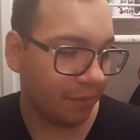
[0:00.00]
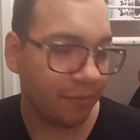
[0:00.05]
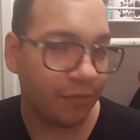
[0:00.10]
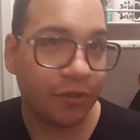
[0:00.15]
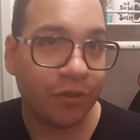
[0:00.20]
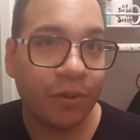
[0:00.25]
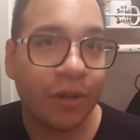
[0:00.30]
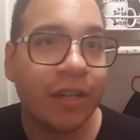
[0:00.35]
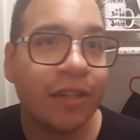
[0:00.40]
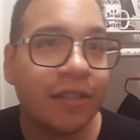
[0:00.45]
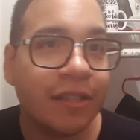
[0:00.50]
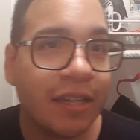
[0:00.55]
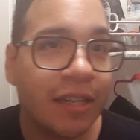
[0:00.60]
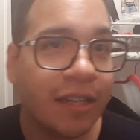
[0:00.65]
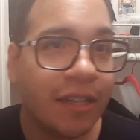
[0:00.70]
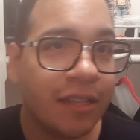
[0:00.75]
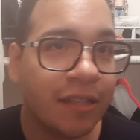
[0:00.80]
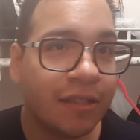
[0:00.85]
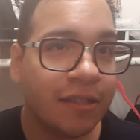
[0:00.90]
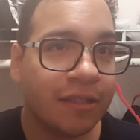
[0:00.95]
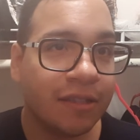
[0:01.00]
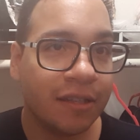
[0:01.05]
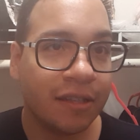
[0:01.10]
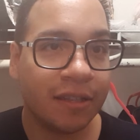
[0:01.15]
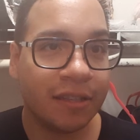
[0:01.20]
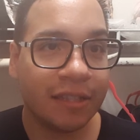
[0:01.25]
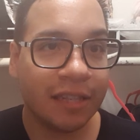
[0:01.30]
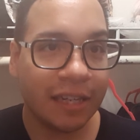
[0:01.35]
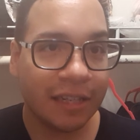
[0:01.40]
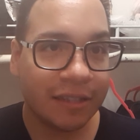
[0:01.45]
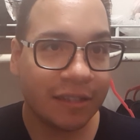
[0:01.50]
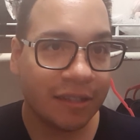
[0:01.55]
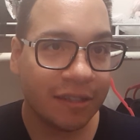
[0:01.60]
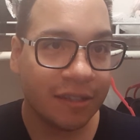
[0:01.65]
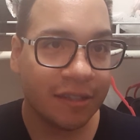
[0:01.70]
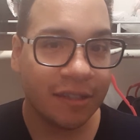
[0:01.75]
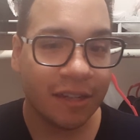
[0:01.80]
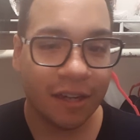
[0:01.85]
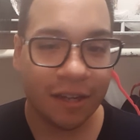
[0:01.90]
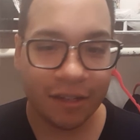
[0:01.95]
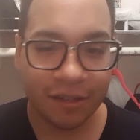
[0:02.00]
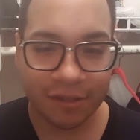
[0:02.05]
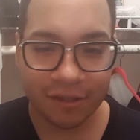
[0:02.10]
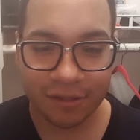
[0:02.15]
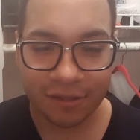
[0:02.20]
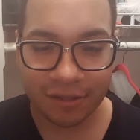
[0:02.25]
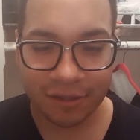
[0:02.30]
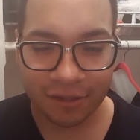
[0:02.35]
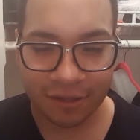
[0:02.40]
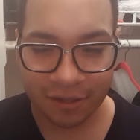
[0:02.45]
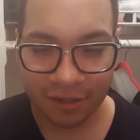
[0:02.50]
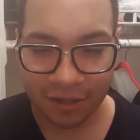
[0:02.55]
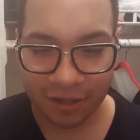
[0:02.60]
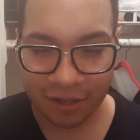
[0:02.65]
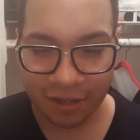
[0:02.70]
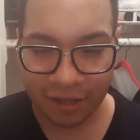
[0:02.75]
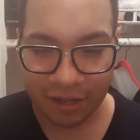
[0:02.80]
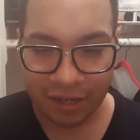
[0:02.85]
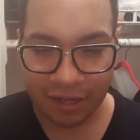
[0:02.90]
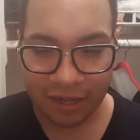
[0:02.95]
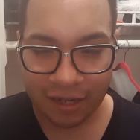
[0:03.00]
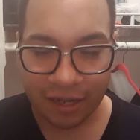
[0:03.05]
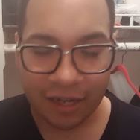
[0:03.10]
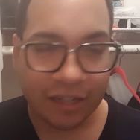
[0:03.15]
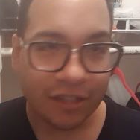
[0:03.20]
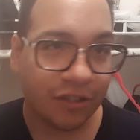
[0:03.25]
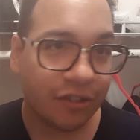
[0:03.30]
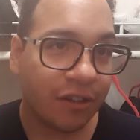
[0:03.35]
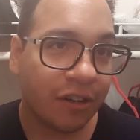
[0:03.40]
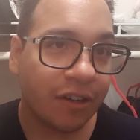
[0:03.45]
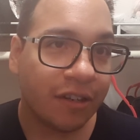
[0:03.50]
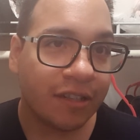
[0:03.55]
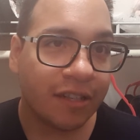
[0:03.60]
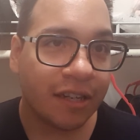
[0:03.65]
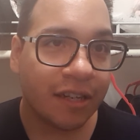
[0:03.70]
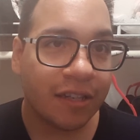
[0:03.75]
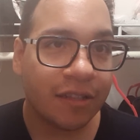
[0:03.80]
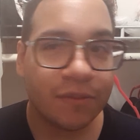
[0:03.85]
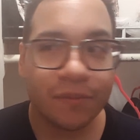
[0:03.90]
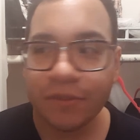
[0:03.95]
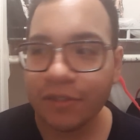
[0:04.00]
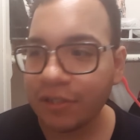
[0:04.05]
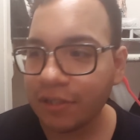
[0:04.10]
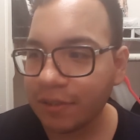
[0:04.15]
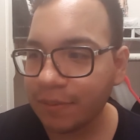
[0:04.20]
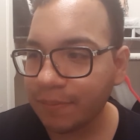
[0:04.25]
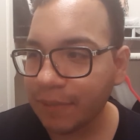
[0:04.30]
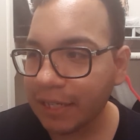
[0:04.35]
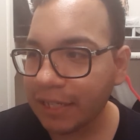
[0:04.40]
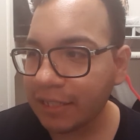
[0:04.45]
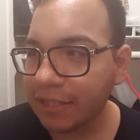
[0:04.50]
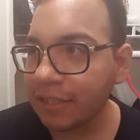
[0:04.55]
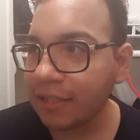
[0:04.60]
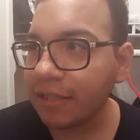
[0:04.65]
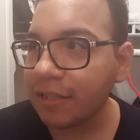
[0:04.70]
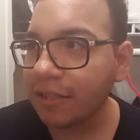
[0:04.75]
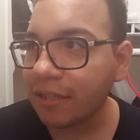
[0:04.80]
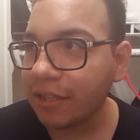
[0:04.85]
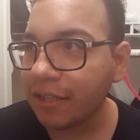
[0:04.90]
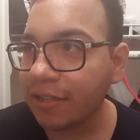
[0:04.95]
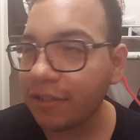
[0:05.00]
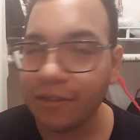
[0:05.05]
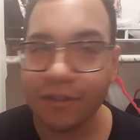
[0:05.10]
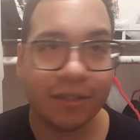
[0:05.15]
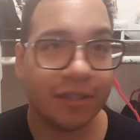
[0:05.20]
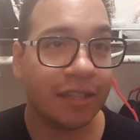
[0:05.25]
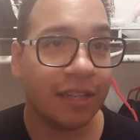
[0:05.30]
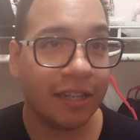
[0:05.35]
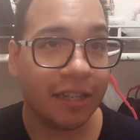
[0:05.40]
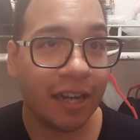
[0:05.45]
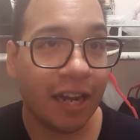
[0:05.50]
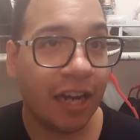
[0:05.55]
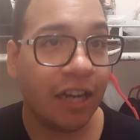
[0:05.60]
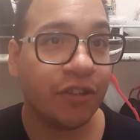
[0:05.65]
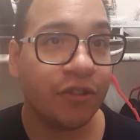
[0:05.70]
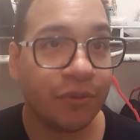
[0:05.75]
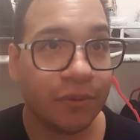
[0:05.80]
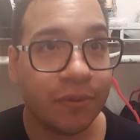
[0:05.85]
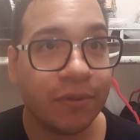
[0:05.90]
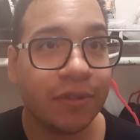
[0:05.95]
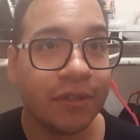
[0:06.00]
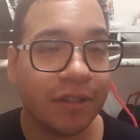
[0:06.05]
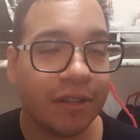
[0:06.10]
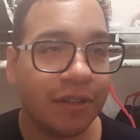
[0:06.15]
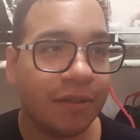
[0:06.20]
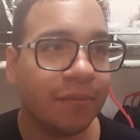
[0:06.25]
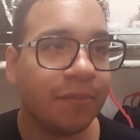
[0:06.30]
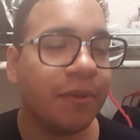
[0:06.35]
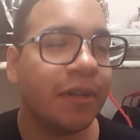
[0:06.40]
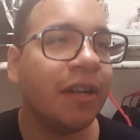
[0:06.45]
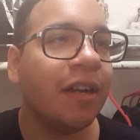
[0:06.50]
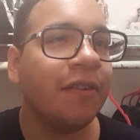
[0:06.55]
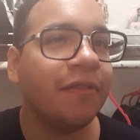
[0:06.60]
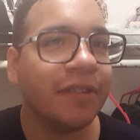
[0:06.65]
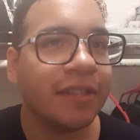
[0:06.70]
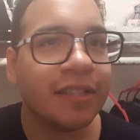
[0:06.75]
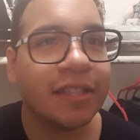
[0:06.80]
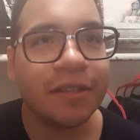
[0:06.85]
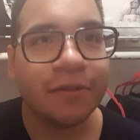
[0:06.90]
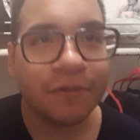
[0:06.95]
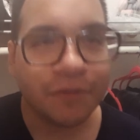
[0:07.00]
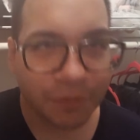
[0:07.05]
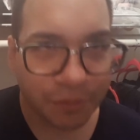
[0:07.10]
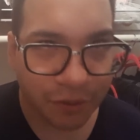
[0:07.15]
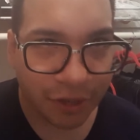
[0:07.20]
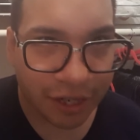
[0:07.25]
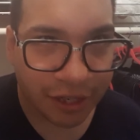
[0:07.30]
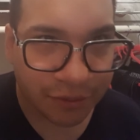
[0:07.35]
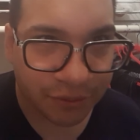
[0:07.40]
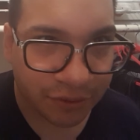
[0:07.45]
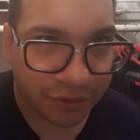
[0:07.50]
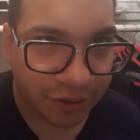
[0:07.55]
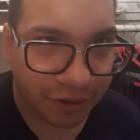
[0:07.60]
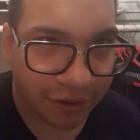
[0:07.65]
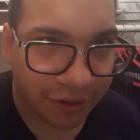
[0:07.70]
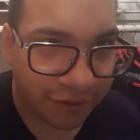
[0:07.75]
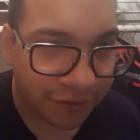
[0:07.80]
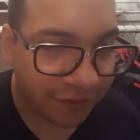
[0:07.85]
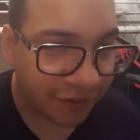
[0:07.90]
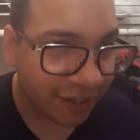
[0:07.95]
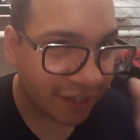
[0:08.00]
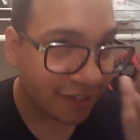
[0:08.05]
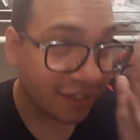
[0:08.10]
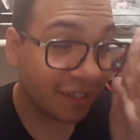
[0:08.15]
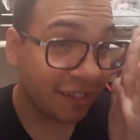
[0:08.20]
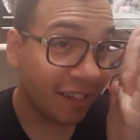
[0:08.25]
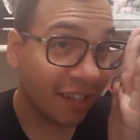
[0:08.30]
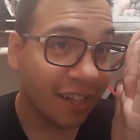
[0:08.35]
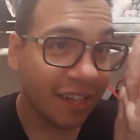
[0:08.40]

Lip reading: trail dust, Texas dust, and char dust, which is basically looks like actual dirt, but obviously no one's put actual dirt on their face.